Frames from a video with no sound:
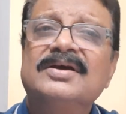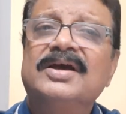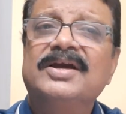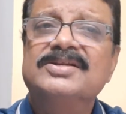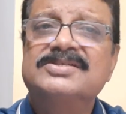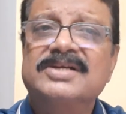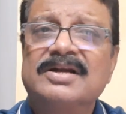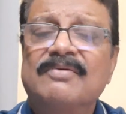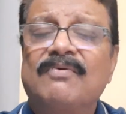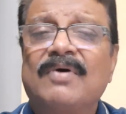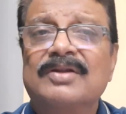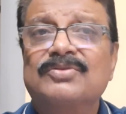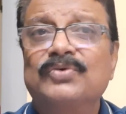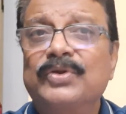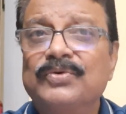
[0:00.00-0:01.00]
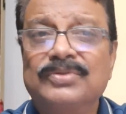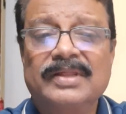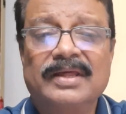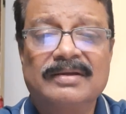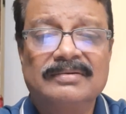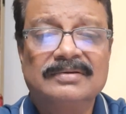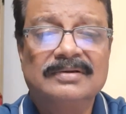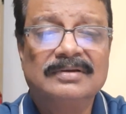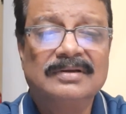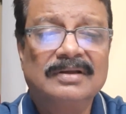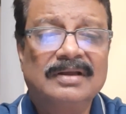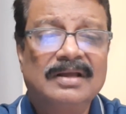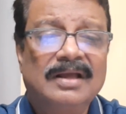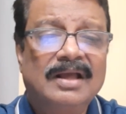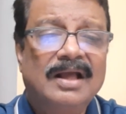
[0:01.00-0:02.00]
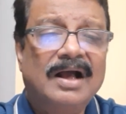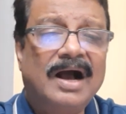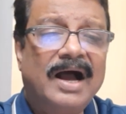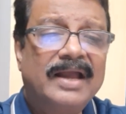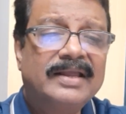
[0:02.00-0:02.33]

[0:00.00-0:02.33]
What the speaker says: Instead, what should you say? I